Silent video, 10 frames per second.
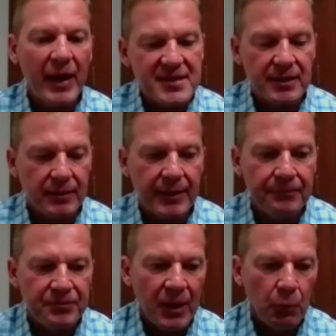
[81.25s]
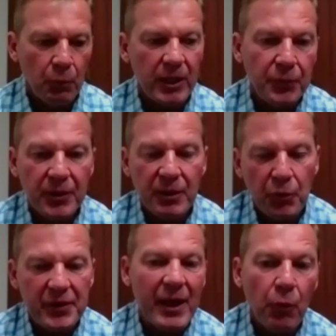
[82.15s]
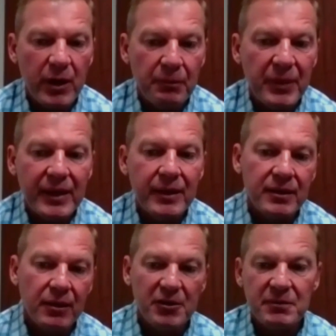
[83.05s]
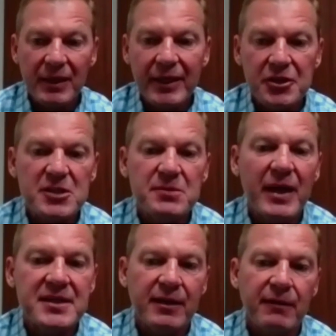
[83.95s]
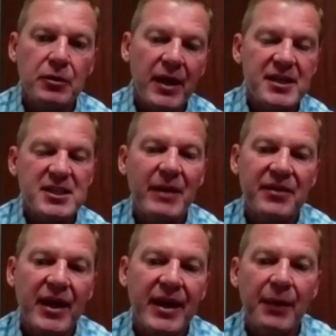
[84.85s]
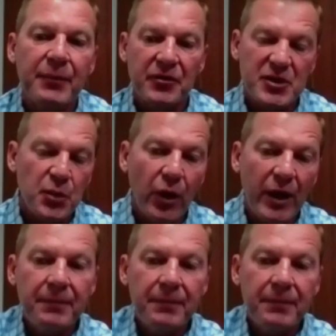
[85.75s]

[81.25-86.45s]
Basically, we're going to put them where they want to be ultimately. It just may take a few days to make that happen so it's,